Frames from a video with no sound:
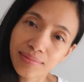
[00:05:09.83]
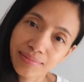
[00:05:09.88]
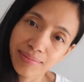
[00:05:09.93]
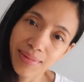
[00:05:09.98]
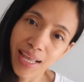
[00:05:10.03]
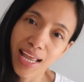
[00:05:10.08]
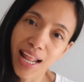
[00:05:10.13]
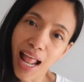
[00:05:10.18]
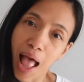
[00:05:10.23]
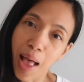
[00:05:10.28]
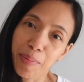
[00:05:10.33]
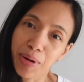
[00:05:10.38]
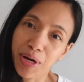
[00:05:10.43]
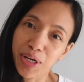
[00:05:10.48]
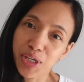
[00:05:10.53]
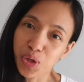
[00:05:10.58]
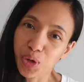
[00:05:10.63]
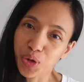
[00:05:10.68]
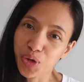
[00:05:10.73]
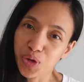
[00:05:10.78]
Then I'm
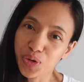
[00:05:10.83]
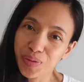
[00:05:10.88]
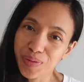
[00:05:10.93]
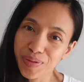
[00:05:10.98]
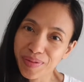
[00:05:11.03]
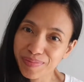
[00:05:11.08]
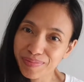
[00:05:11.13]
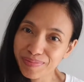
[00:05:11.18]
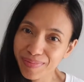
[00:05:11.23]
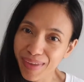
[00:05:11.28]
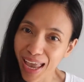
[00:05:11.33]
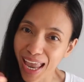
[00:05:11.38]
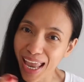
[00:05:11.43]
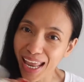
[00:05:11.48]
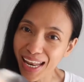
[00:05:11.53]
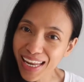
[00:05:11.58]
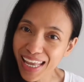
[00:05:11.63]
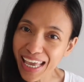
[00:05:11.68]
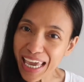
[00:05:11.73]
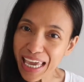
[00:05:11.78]
gonna show you
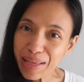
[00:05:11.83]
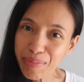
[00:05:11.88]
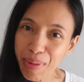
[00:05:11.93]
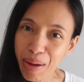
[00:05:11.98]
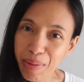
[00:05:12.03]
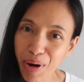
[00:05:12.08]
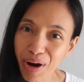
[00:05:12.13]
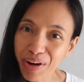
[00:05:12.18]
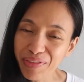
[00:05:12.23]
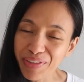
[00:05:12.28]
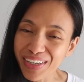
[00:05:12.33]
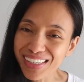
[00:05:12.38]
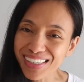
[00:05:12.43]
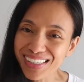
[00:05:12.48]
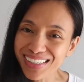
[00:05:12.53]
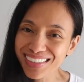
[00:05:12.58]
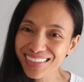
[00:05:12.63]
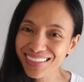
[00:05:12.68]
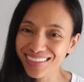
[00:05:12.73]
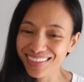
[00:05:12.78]
and eat my
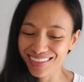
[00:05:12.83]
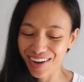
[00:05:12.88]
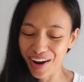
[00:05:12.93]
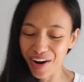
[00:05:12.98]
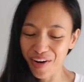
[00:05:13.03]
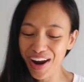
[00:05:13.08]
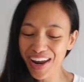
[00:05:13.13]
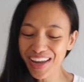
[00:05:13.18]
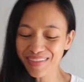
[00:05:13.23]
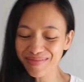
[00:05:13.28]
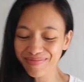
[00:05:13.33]
breakfast. All right,